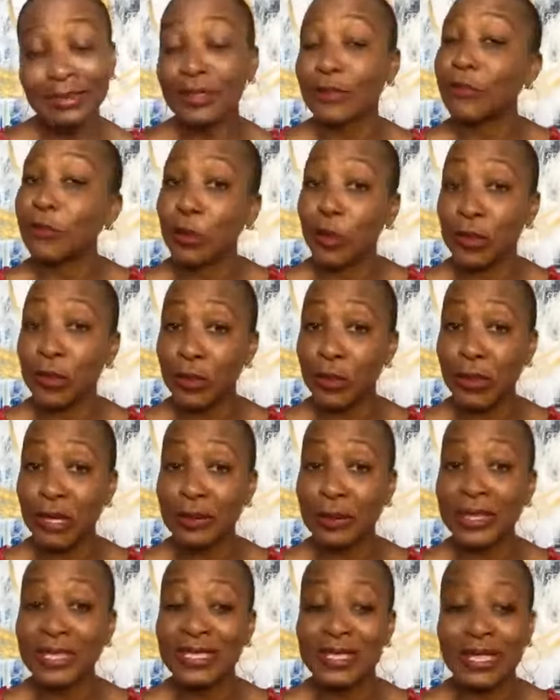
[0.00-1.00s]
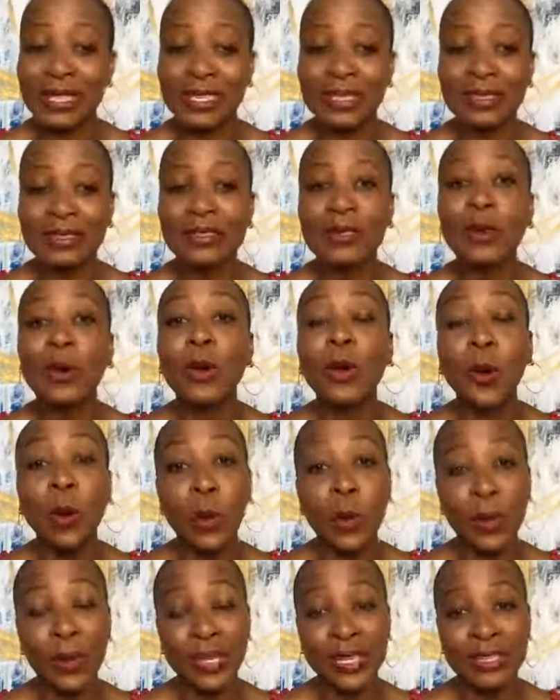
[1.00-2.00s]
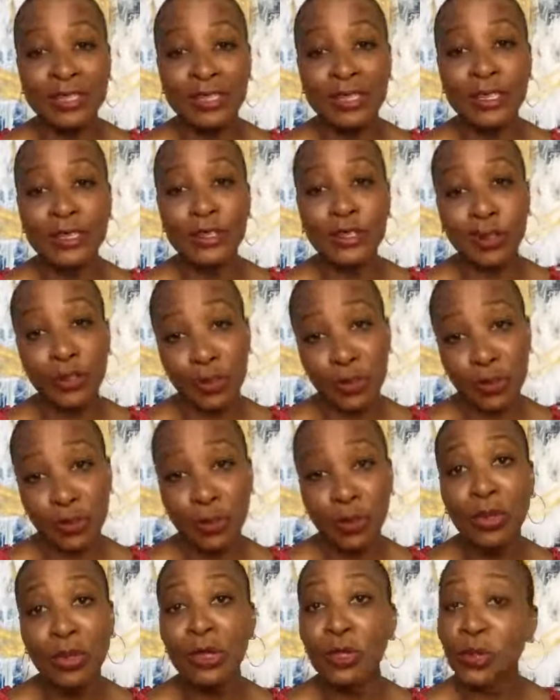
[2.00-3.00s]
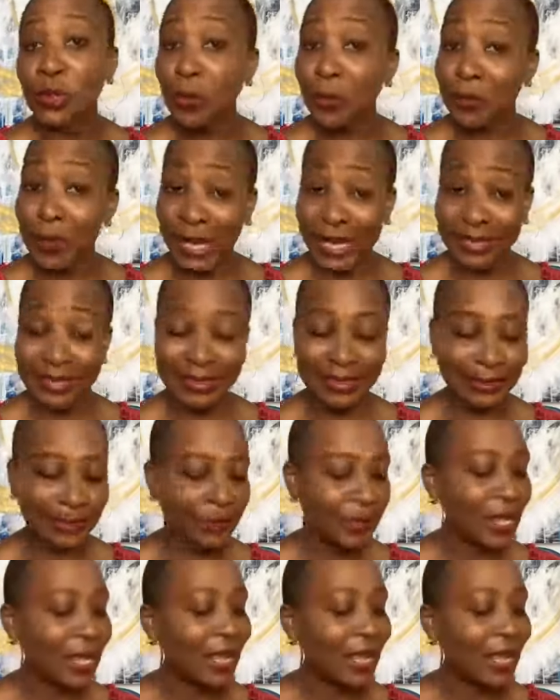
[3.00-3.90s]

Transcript: the fourth agreement is always do your best.